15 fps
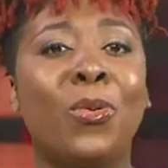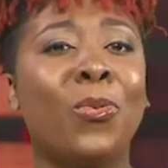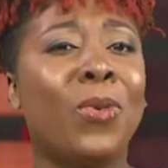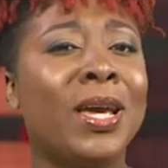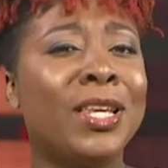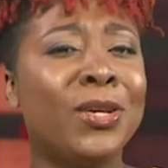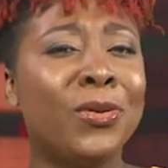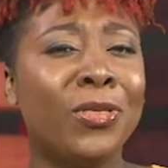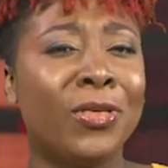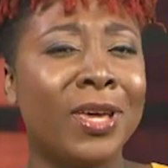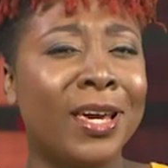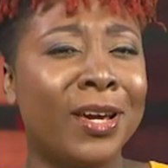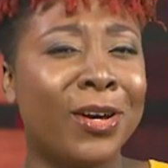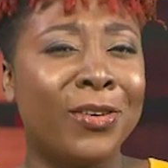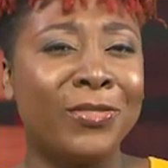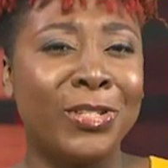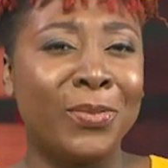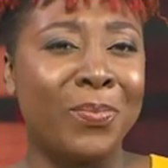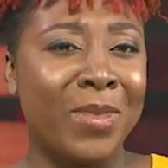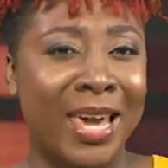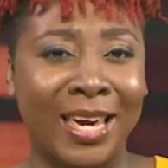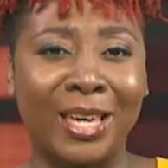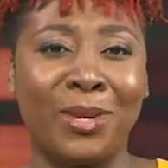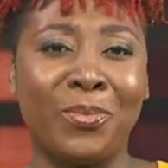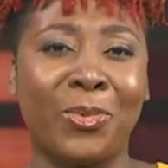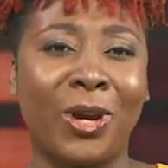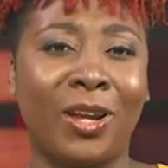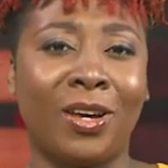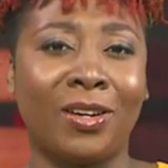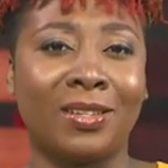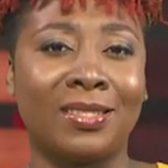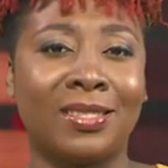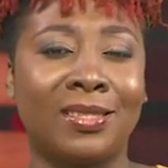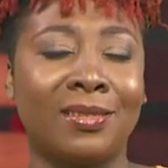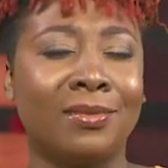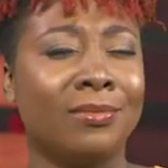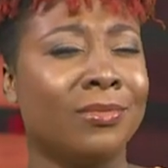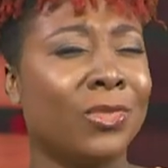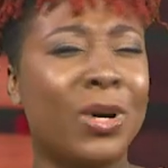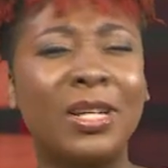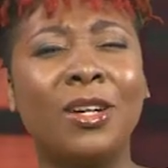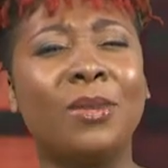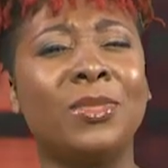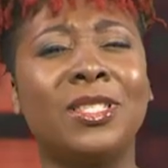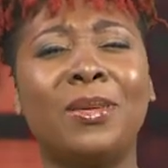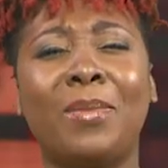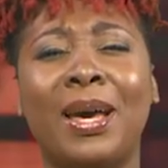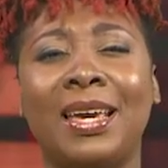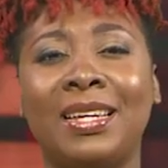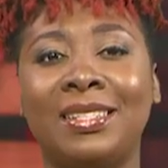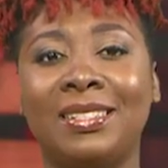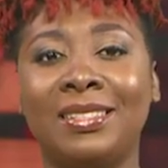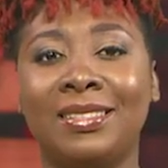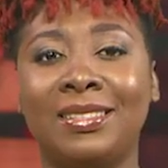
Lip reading: When you think of Jamaican products, what comes to mind?